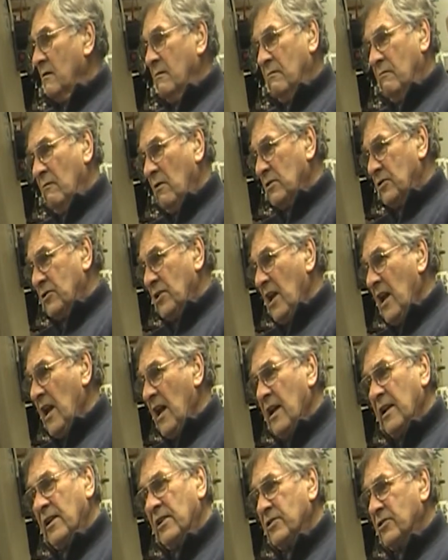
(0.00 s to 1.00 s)
What's the
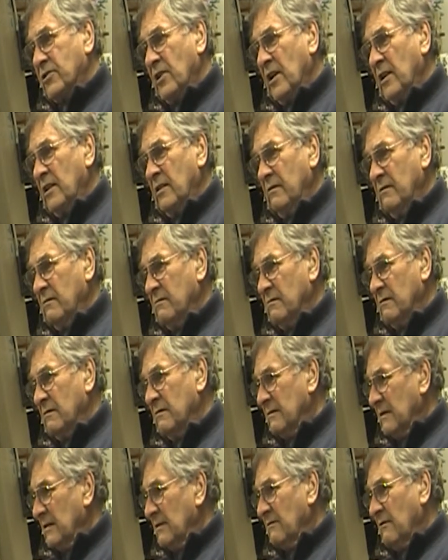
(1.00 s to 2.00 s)
hardest thing?
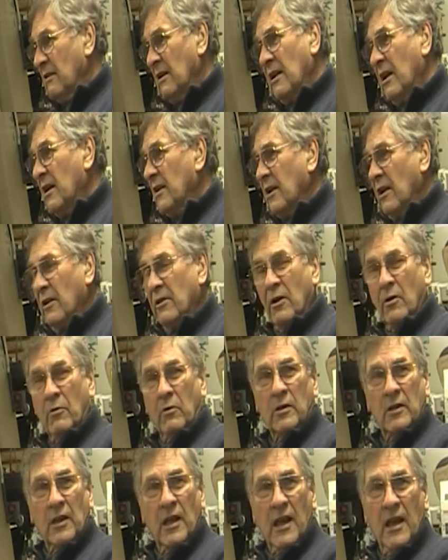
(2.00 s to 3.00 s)
Well, I don't know
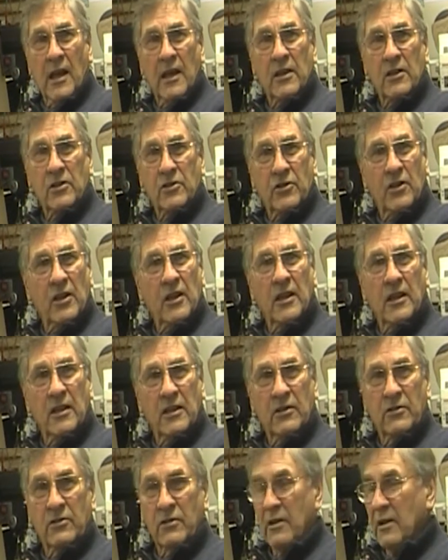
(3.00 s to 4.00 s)
what the hardest thing
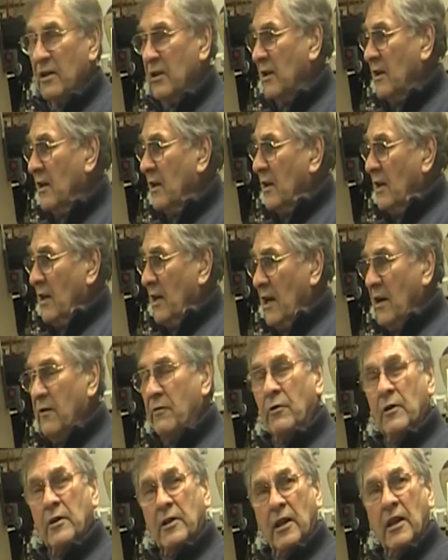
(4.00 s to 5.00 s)
is.
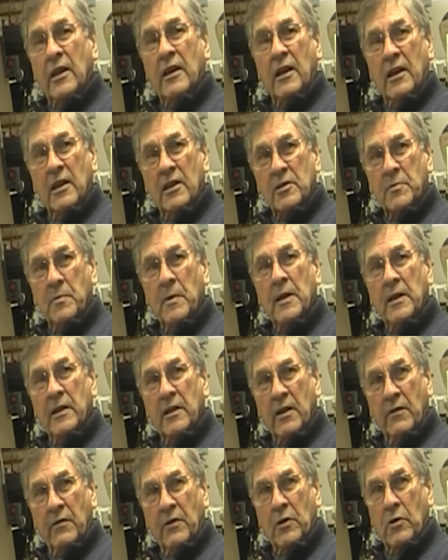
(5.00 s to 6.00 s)
Everything has been
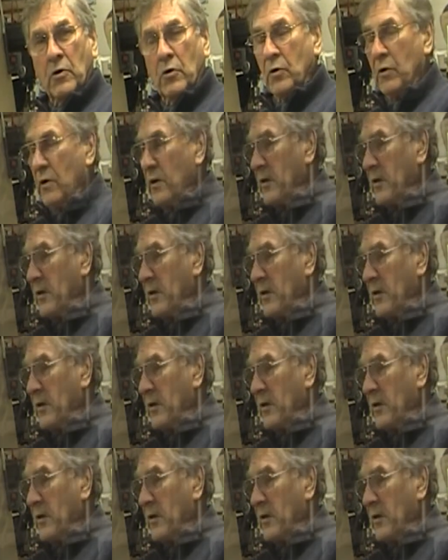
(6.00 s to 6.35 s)
difficult.